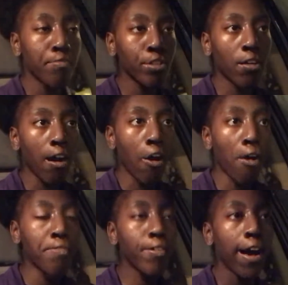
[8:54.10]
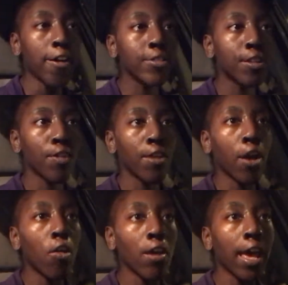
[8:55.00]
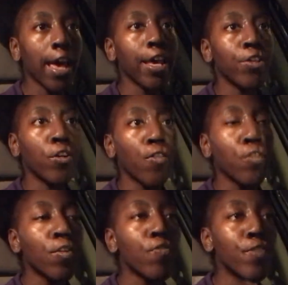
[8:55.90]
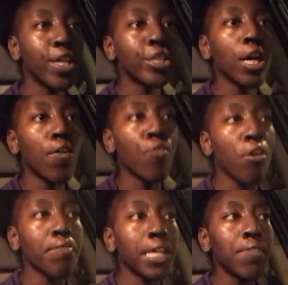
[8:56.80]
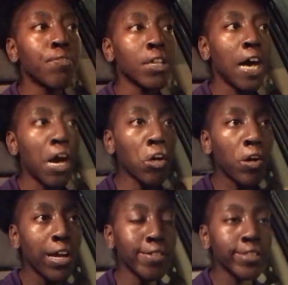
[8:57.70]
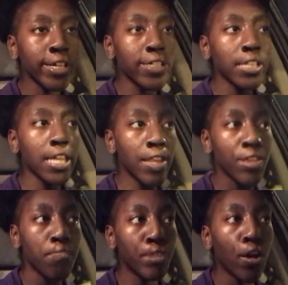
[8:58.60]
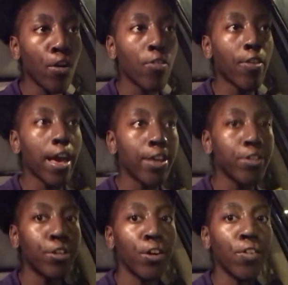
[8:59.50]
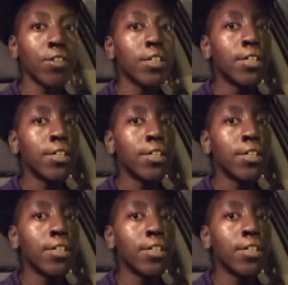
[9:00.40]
you know, I'll help you out. So they were like, okay, you know, if you can finish up for me, I'll go downstairs and let them know that, you know,